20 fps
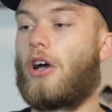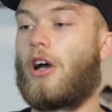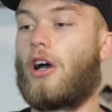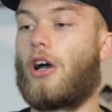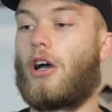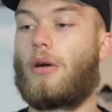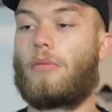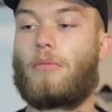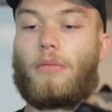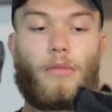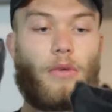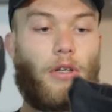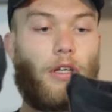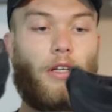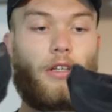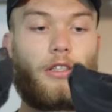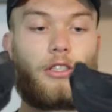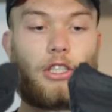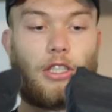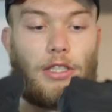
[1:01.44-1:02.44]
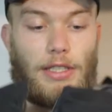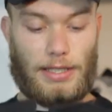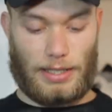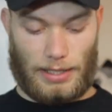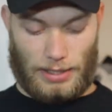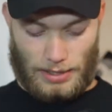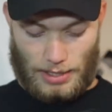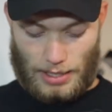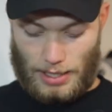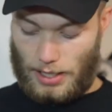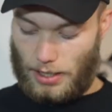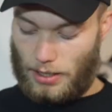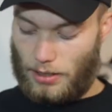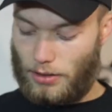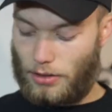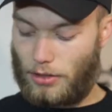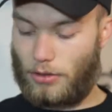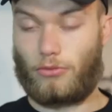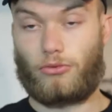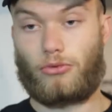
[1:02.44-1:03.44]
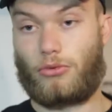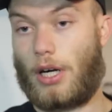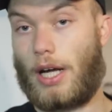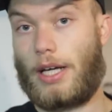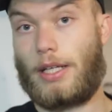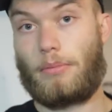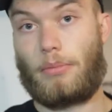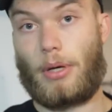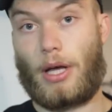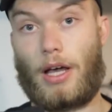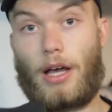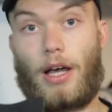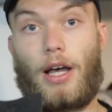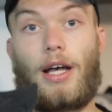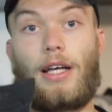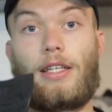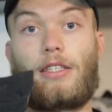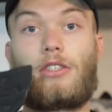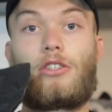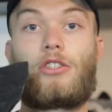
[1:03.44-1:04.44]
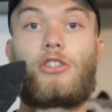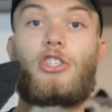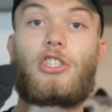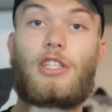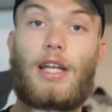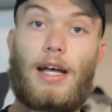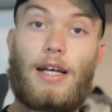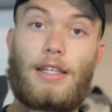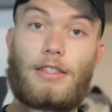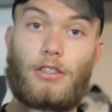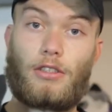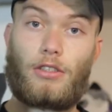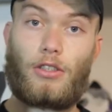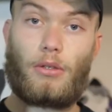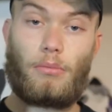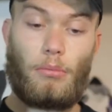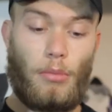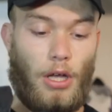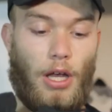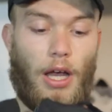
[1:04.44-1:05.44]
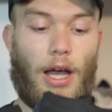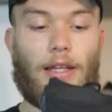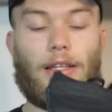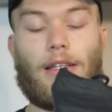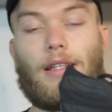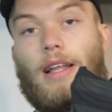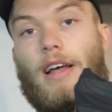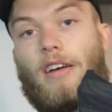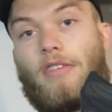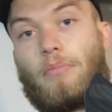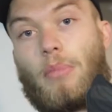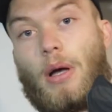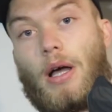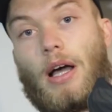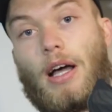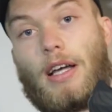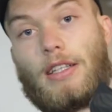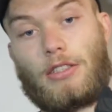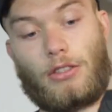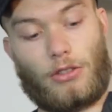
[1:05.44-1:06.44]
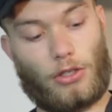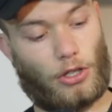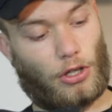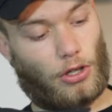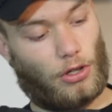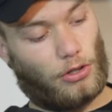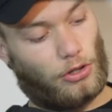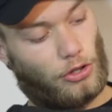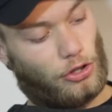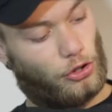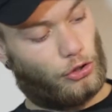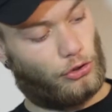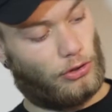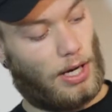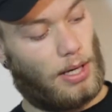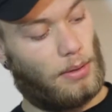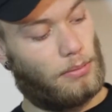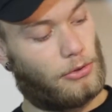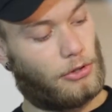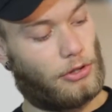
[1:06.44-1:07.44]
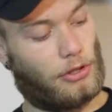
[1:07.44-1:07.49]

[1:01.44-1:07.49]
Um, as you can see there, the right pair has stars on them and the left pair has the stripes,